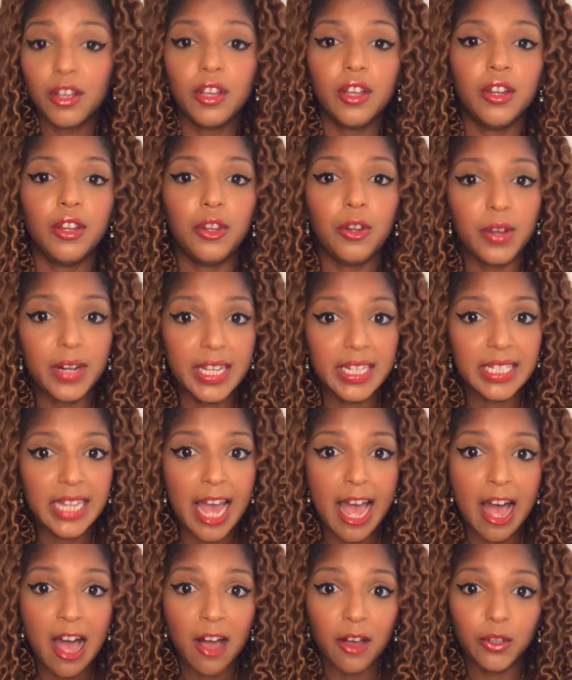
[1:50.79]
Notice
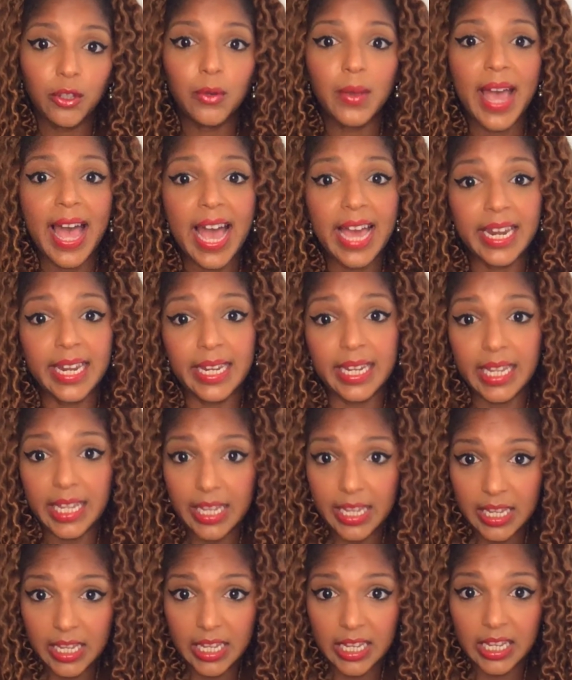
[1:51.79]
how you add an
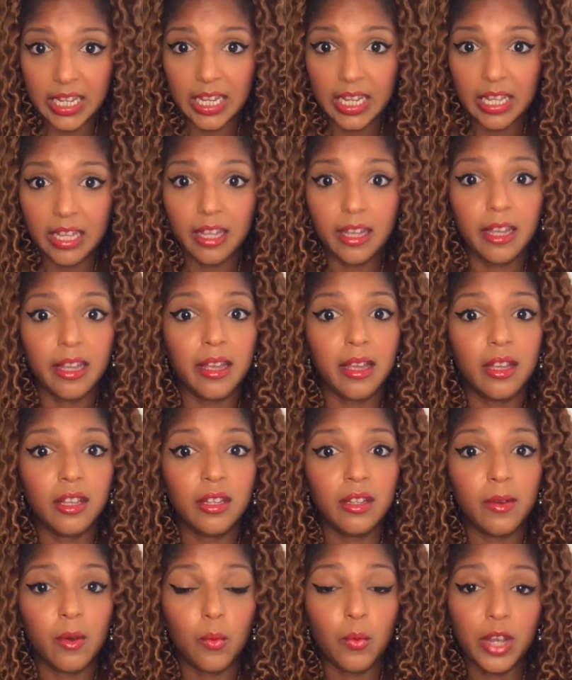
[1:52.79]
E
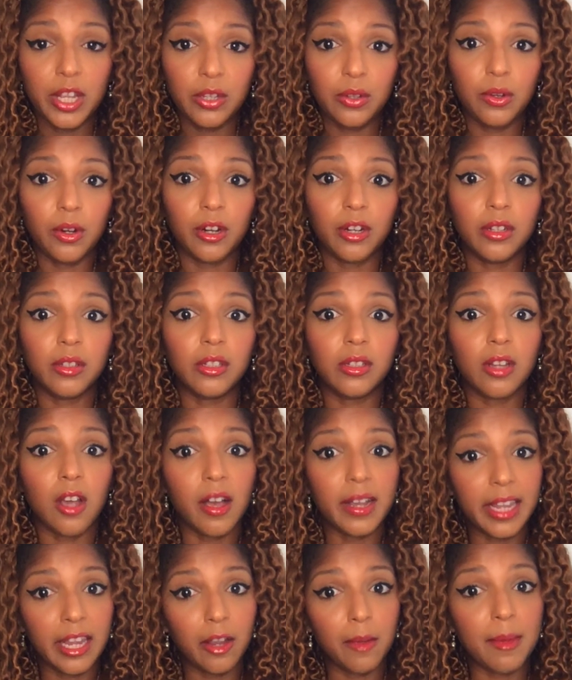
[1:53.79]
when you're
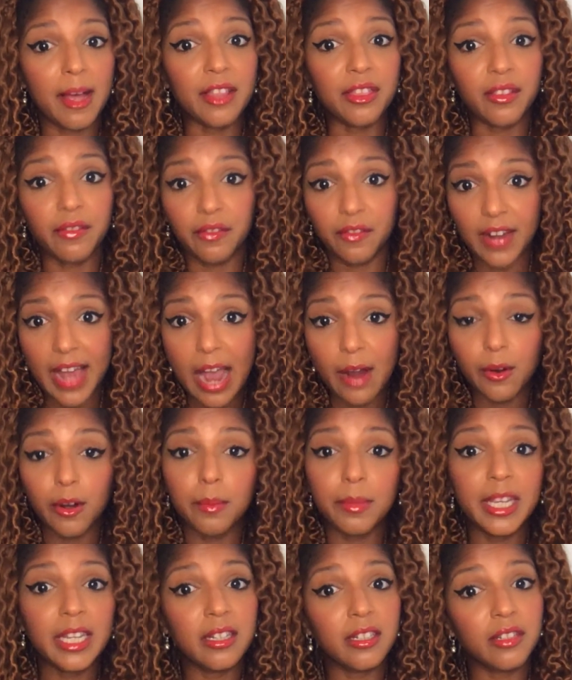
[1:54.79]
talking about the flower,
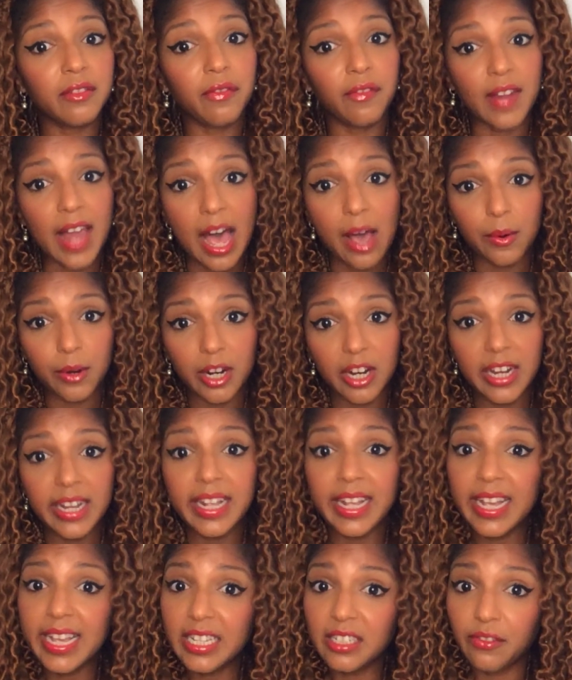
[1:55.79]
because flower
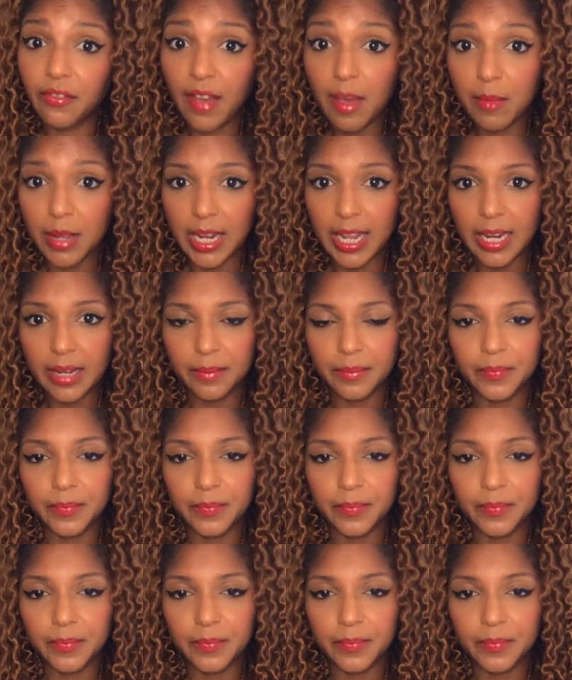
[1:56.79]
is feminine.